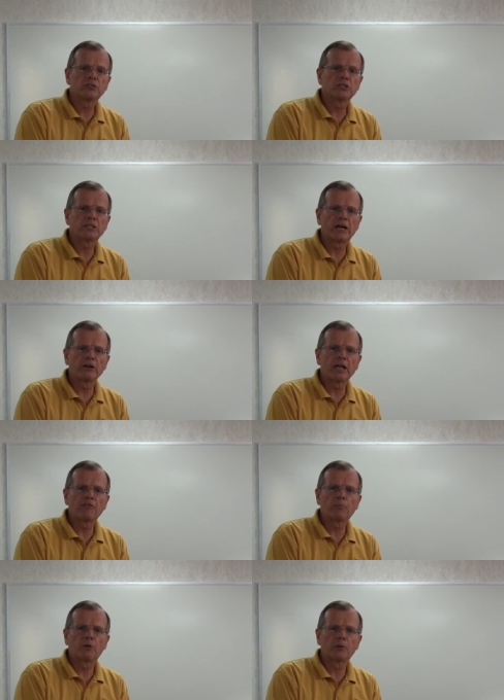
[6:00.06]
it's desired to
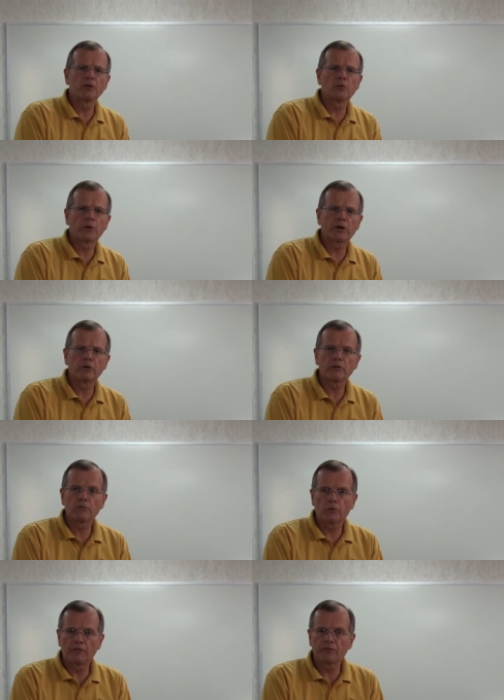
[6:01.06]
have a permanent record of the
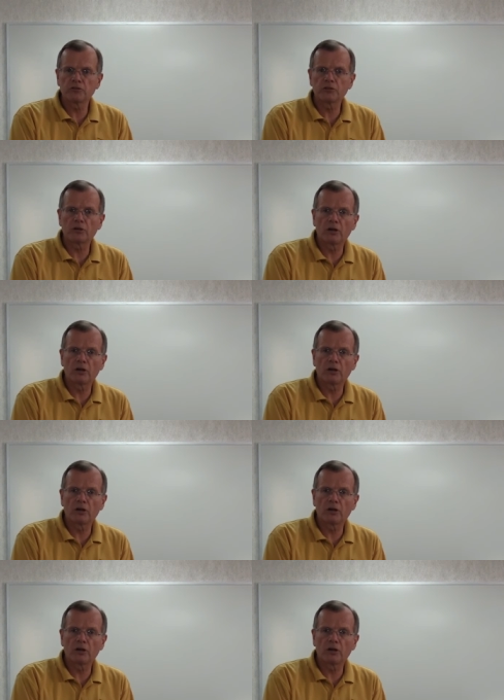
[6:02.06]
roughness of the